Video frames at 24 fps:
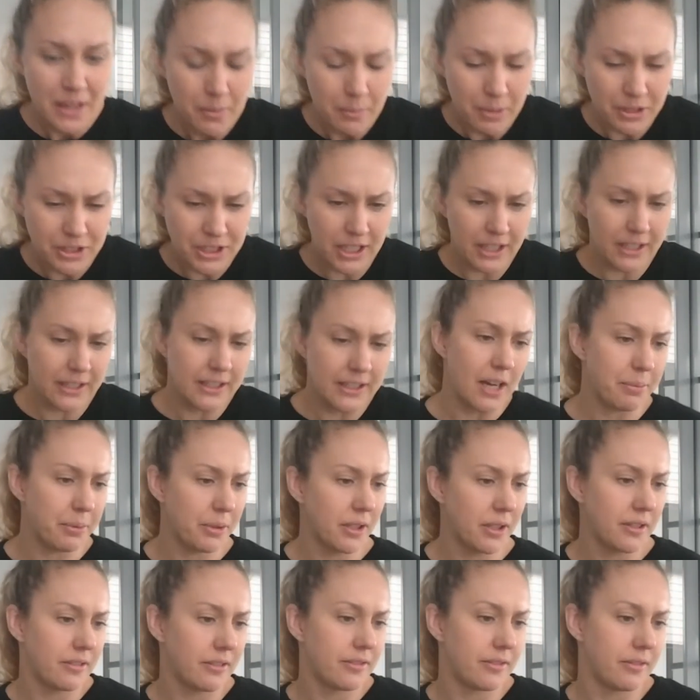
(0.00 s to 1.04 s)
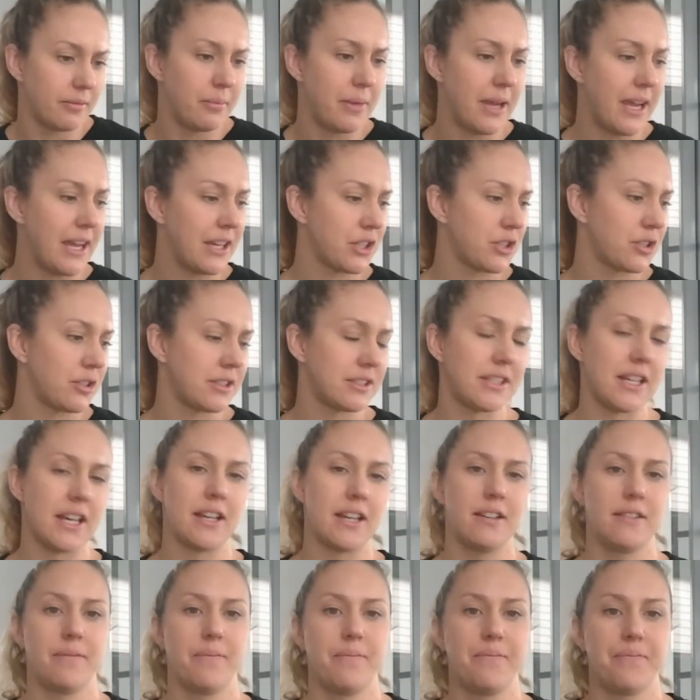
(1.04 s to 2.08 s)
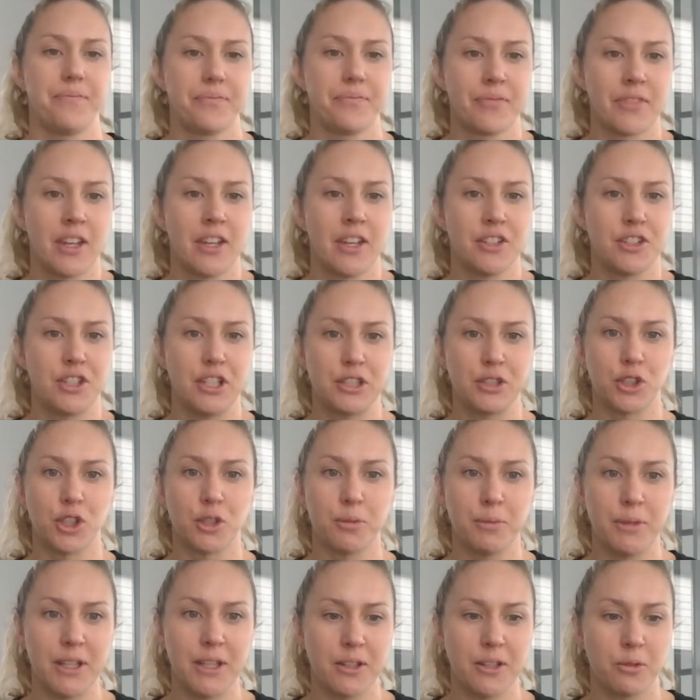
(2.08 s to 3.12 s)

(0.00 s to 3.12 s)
But she had a couple of mantras that she taught me.